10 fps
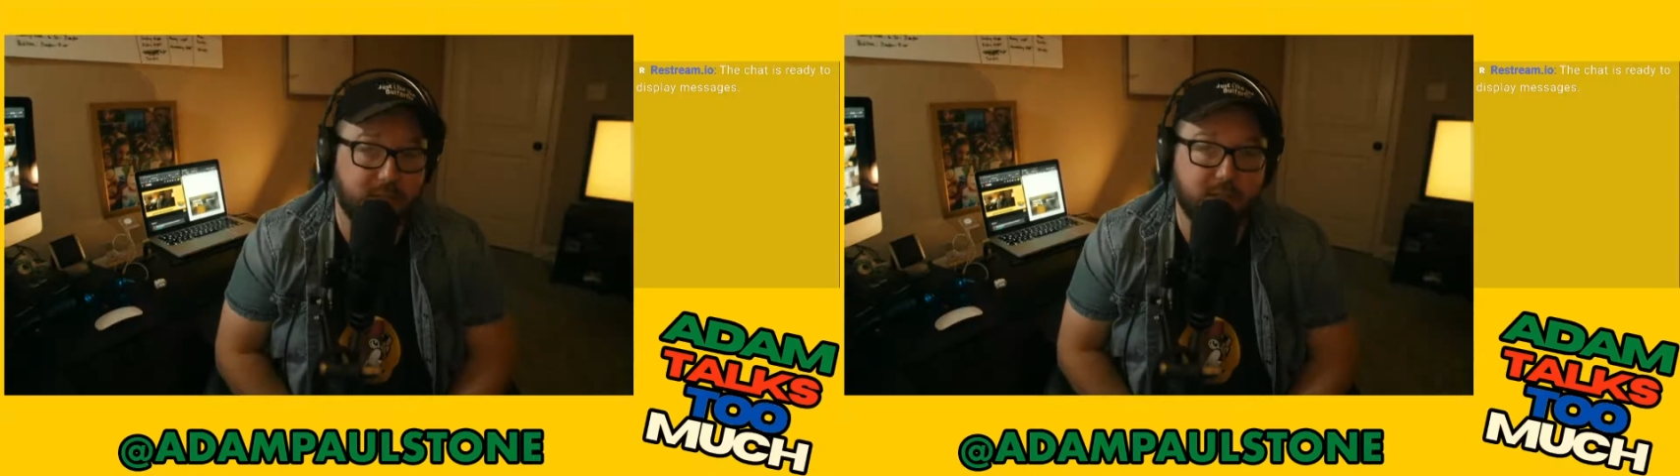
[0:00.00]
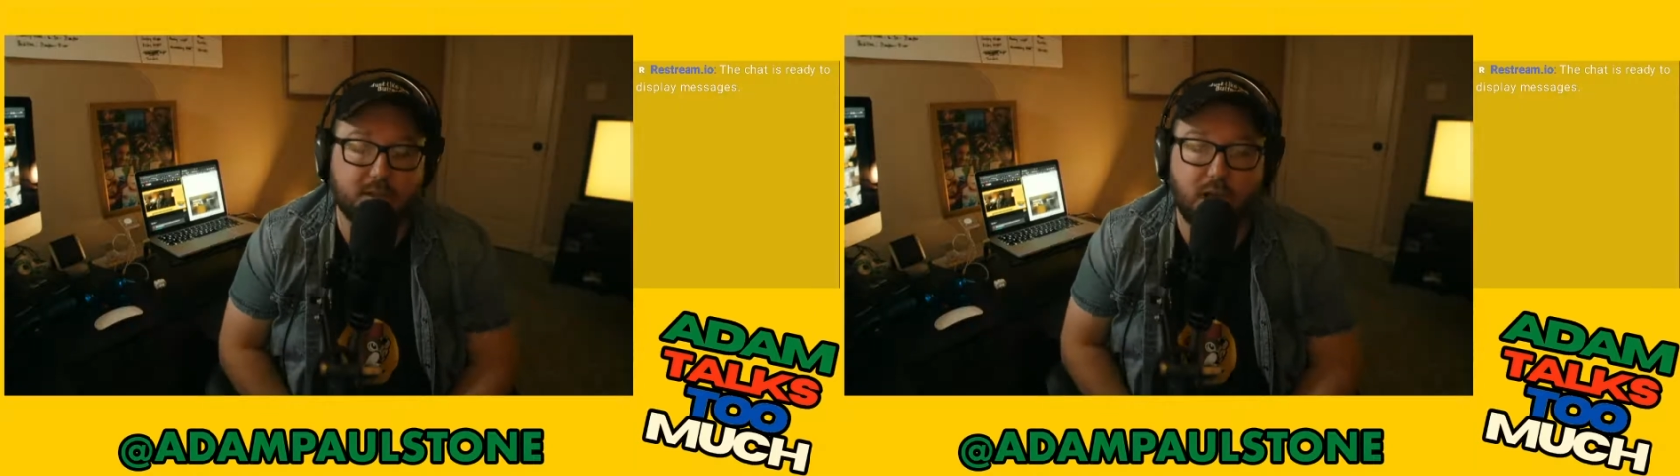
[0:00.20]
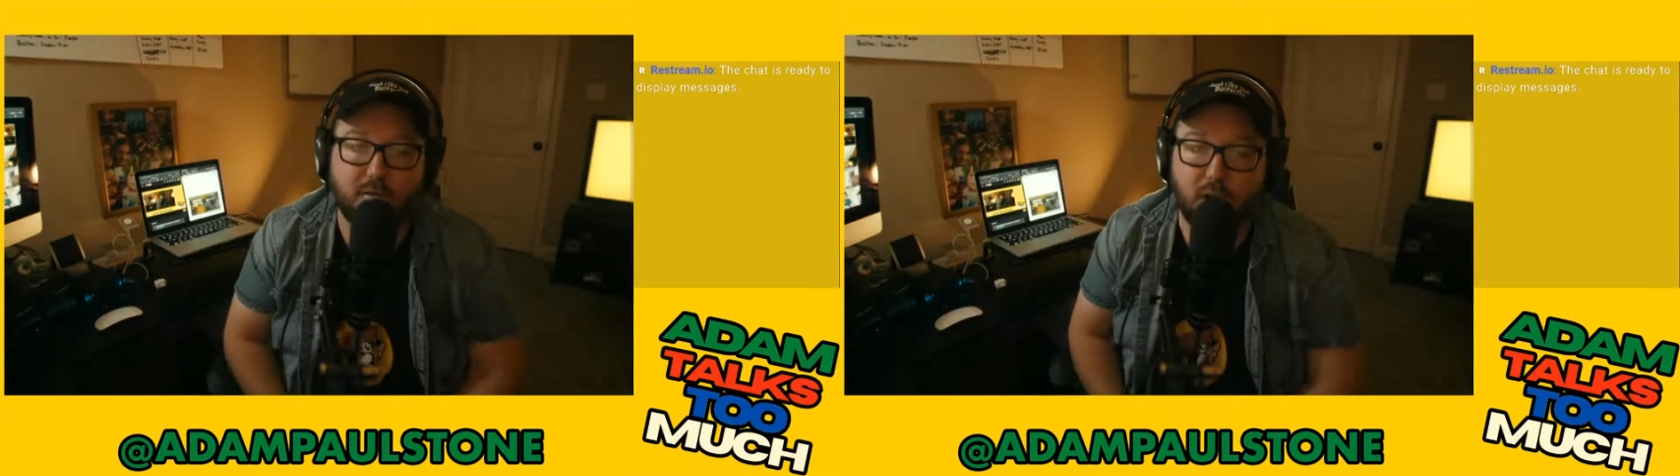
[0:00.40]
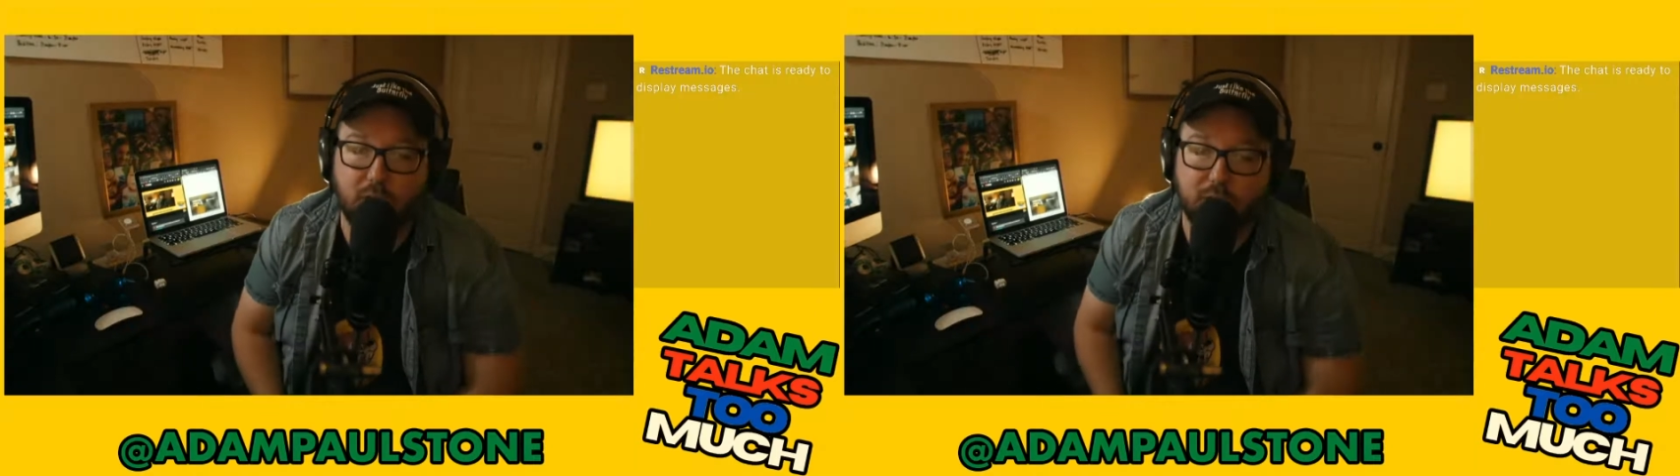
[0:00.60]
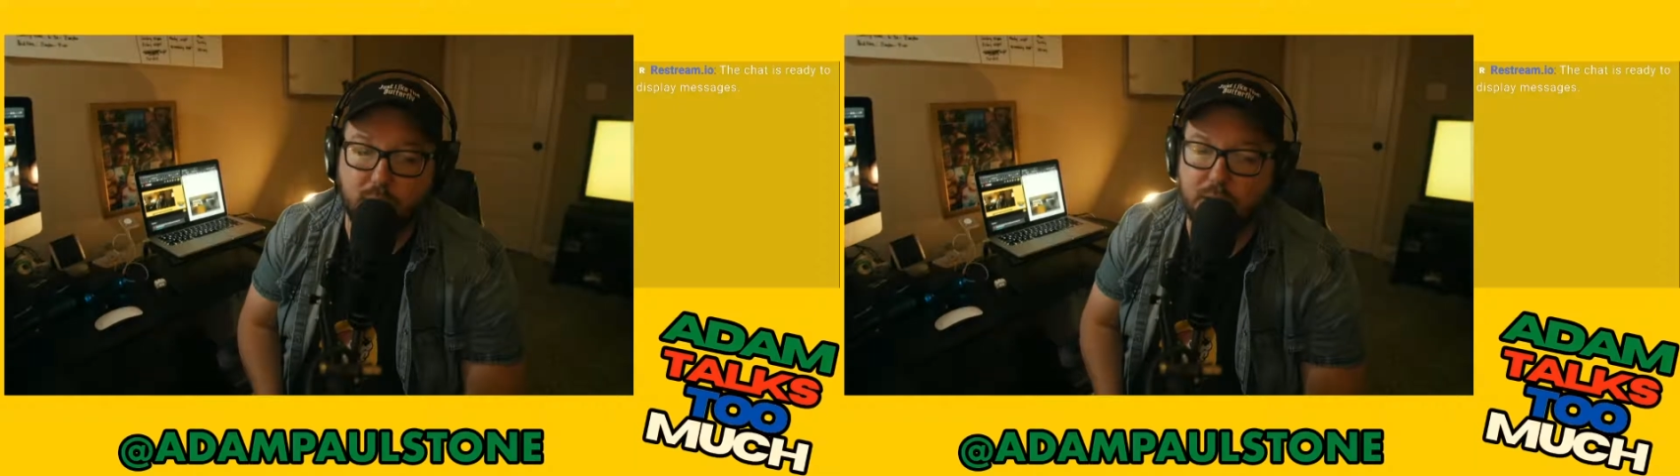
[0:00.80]
TikTok for all
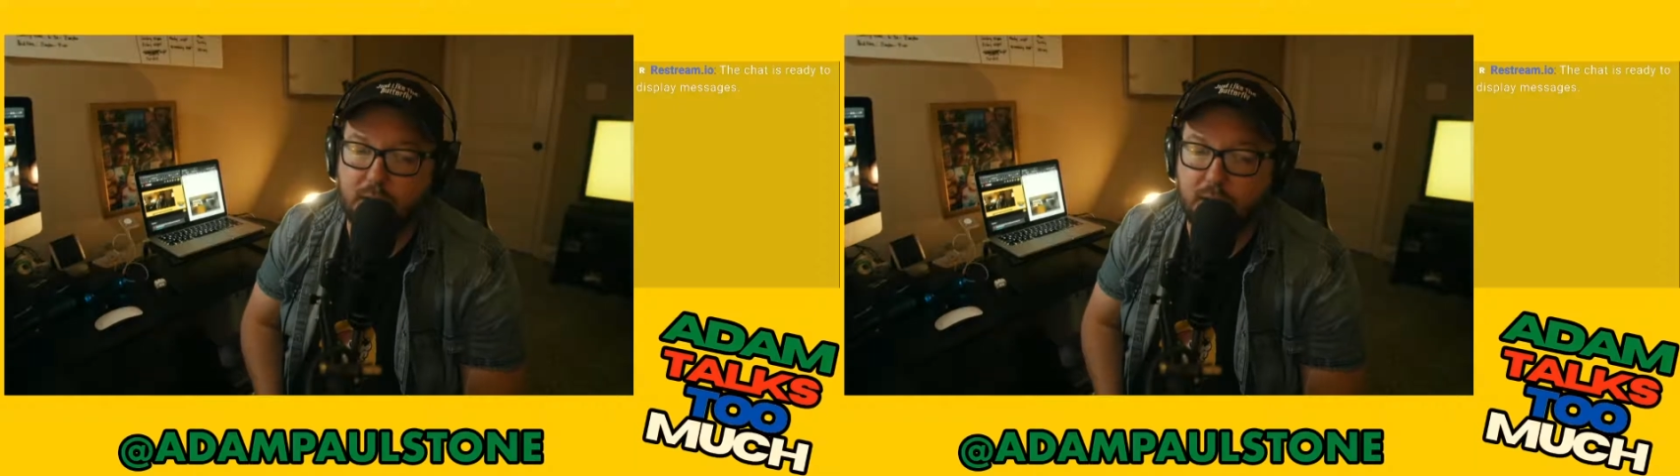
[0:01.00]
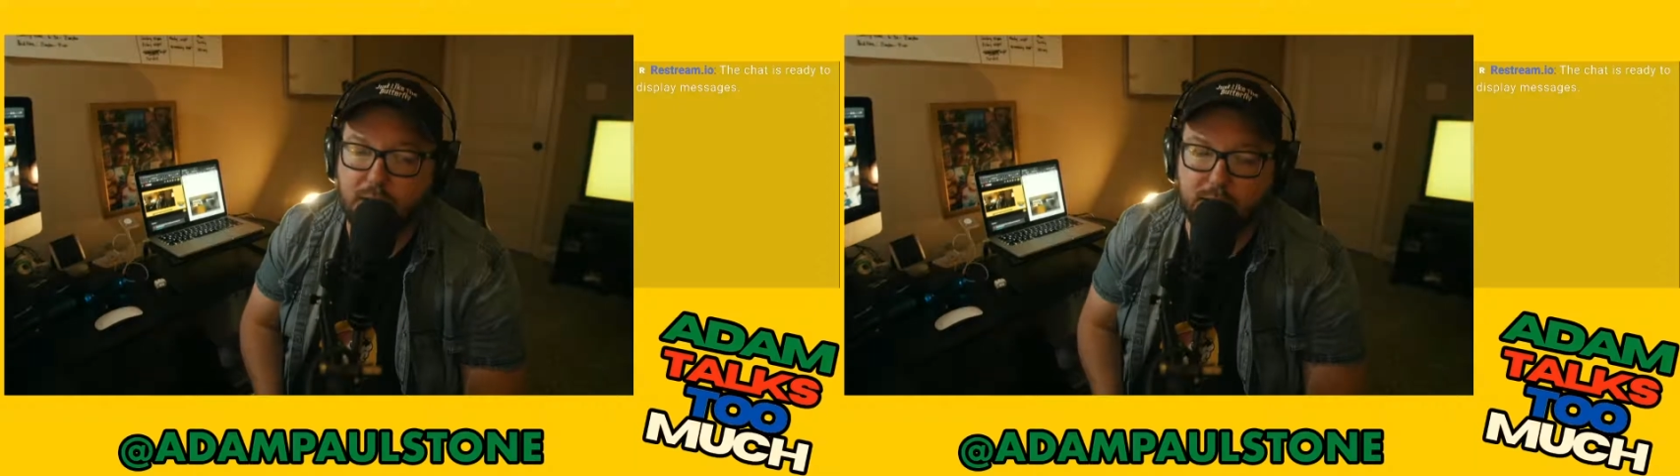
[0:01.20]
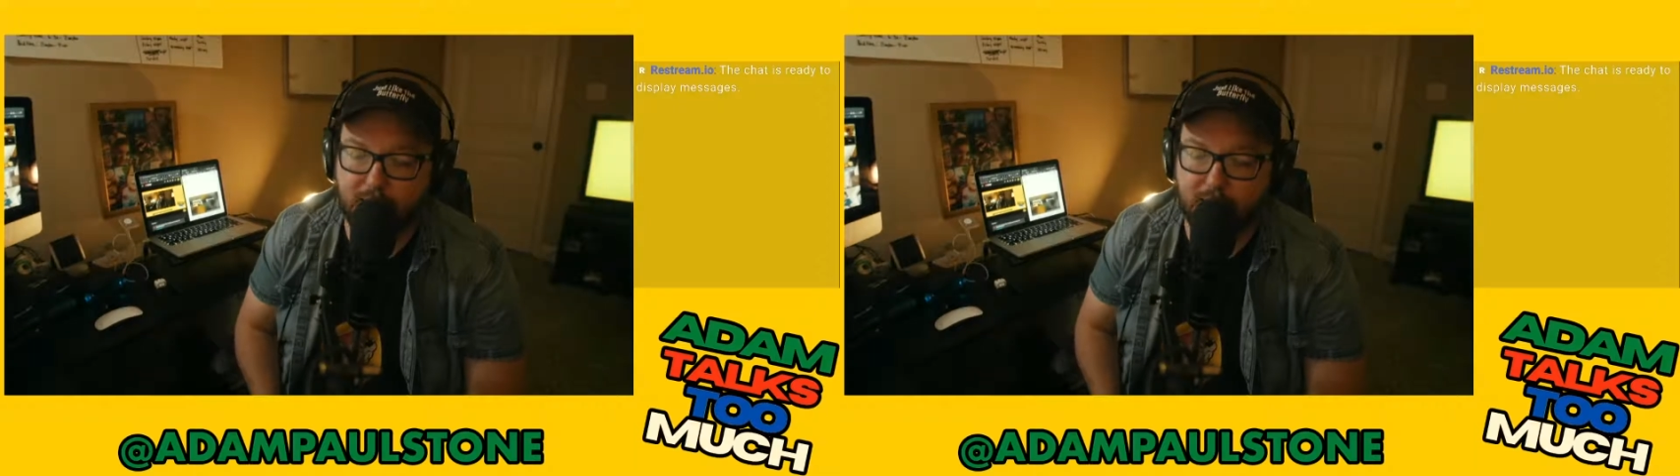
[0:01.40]
his cool dances.